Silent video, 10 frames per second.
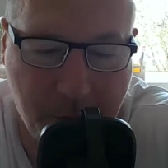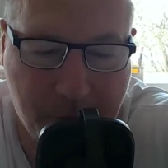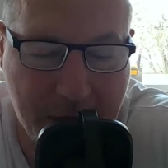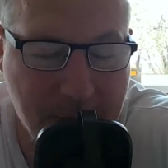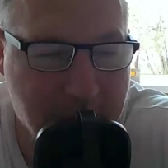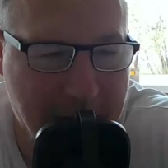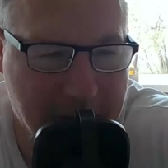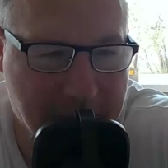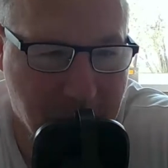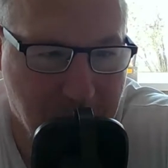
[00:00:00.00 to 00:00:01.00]
James
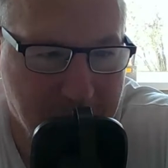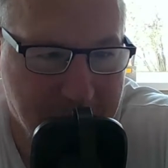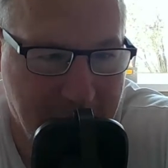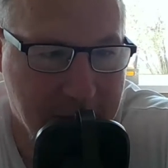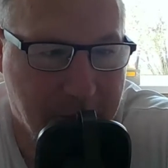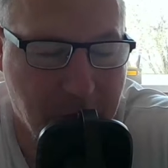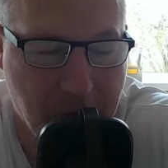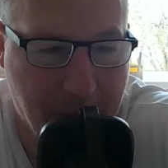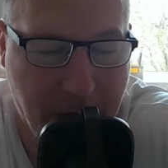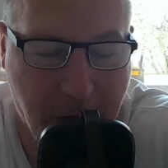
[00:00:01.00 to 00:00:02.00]
Maddison was
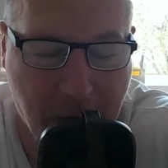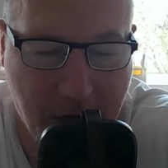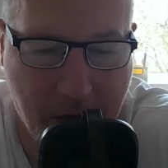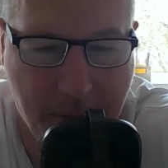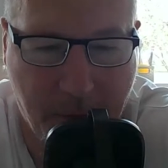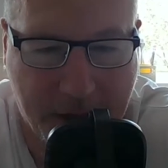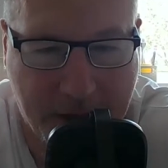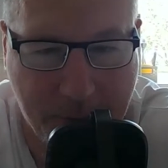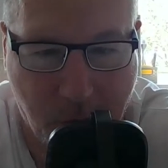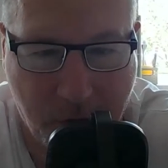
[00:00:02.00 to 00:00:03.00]
interviewed about
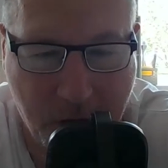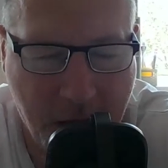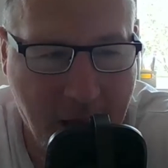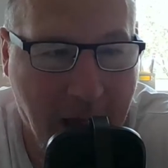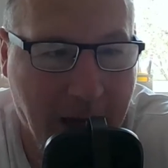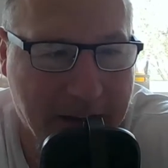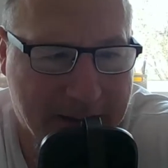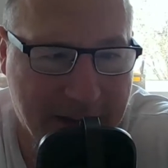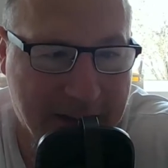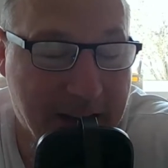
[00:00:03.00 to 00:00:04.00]
Mikey Moore, and he
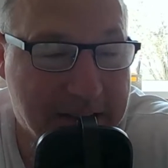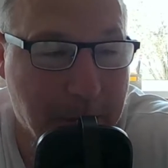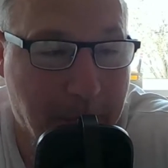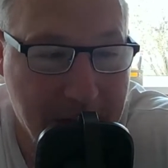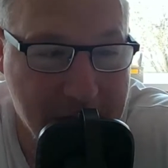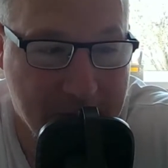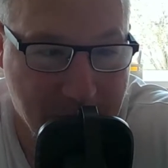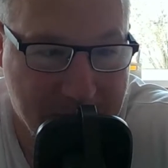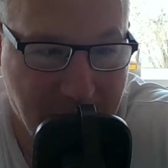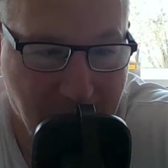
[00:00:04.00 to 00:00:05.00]
said he has to pinch
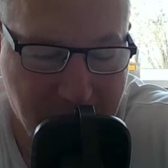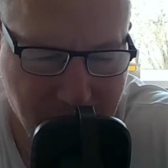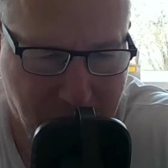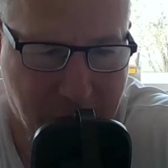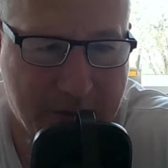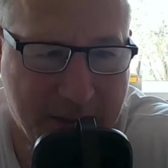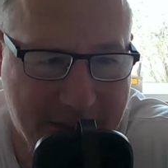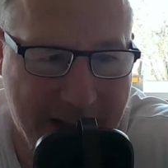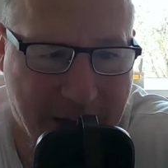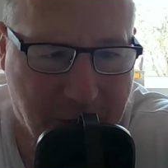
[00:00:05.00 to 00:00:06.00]
himself because he's
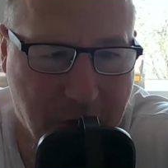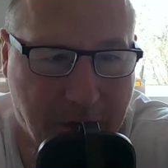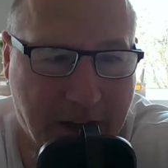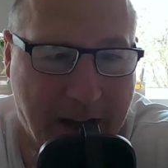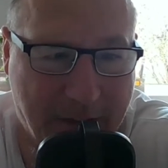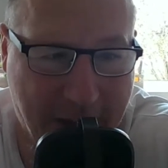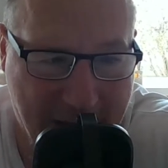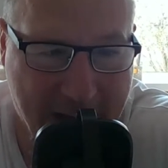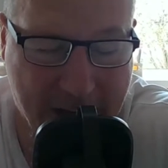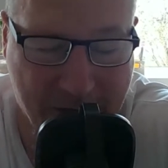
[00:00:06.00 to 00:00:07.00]
that good at
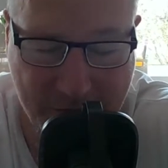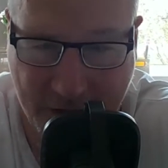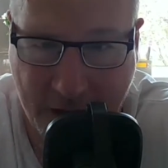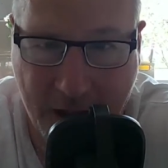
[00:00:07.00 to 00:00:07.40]
that age.